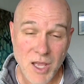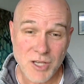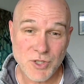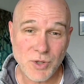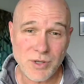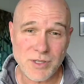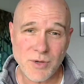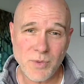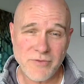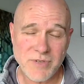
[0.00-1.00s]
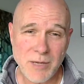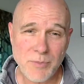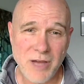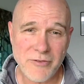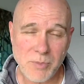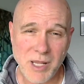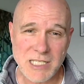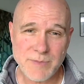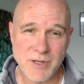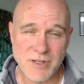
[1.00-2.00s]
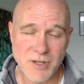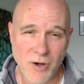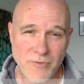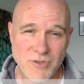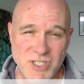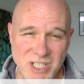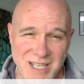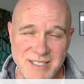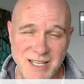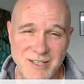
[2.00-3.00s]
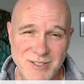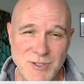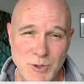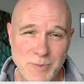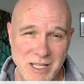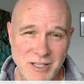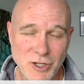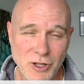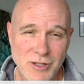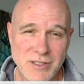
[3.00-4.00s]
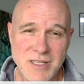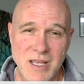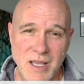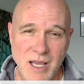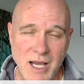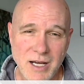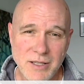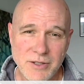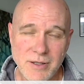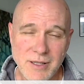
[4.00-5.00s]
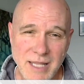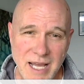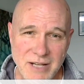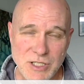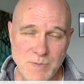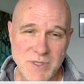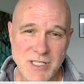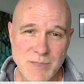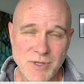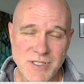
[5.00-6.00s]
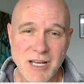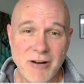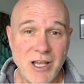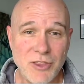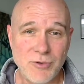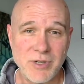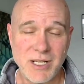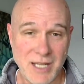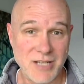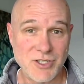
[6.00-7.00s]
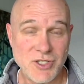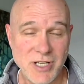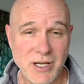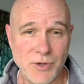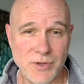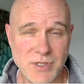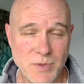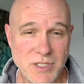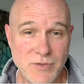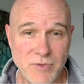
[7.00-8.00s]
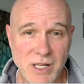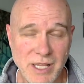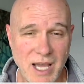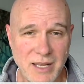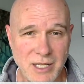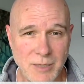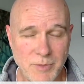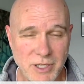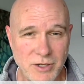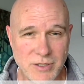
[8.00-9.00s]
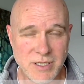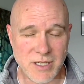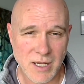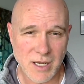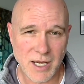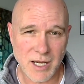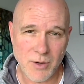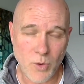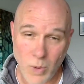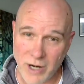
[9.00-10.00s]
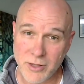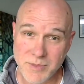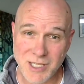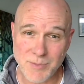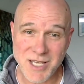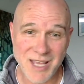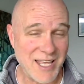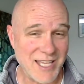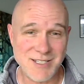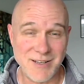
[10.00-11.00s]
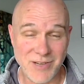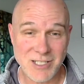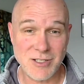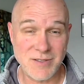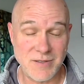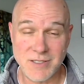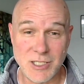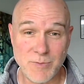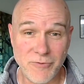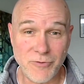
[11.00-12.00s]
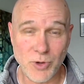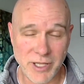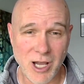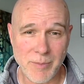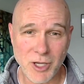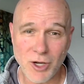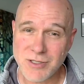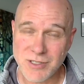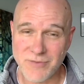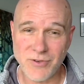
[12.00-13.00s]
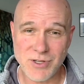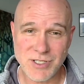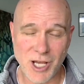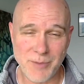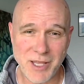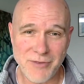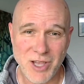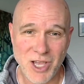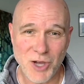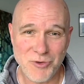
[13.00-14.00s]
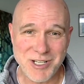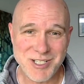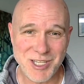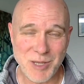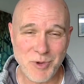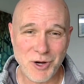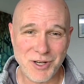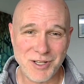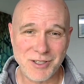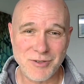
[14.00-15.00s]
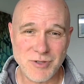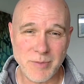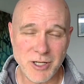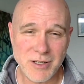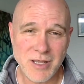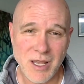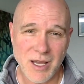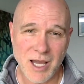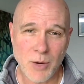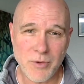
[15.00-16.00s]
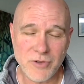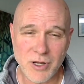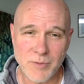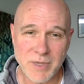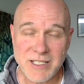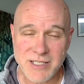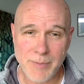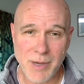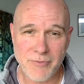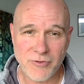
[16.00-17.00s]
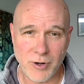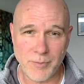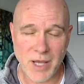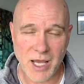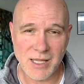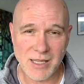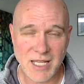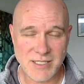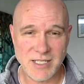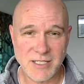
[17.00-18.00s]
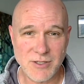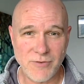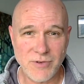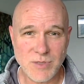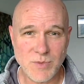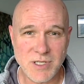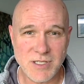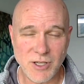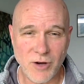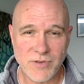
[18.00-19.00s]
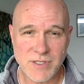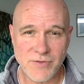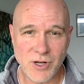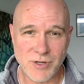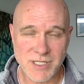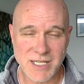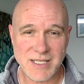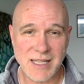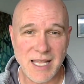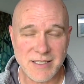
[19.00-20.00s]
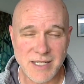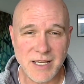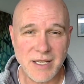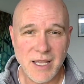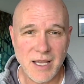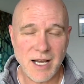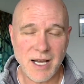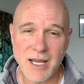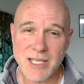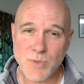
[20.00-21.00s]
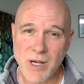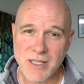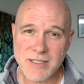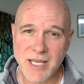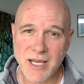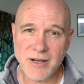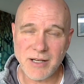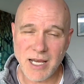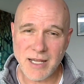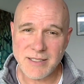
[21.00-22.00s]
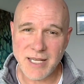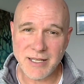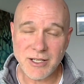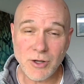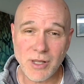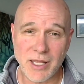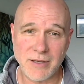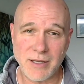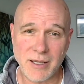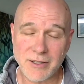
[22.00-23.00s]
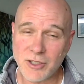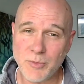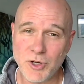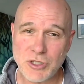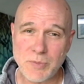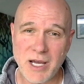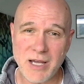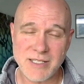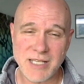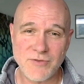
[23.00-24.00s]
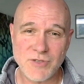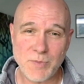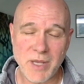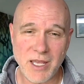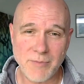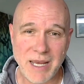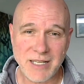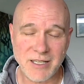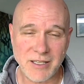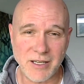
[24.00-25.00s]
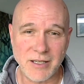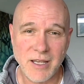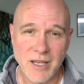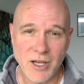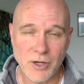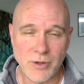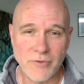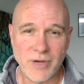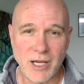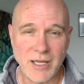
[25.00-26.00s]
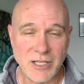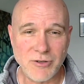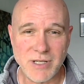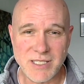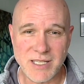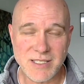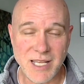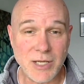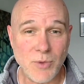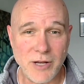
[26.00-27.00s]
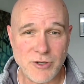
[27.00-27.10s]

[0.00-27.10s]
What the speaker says: Sure. So we've done a private placement of just under $2 million. The largest participants are our 3 largest shareholders, which is really heartening because one of them, Skiptan, hasn't invested since before the IPO. So it's the first time they've reached in their pocket and contributed. We've got a big step up from Lance East office, which is the office of Lawrence Escalante, as well as our technical and commercial partners out of Japan, Macnica, who have increased their stake quite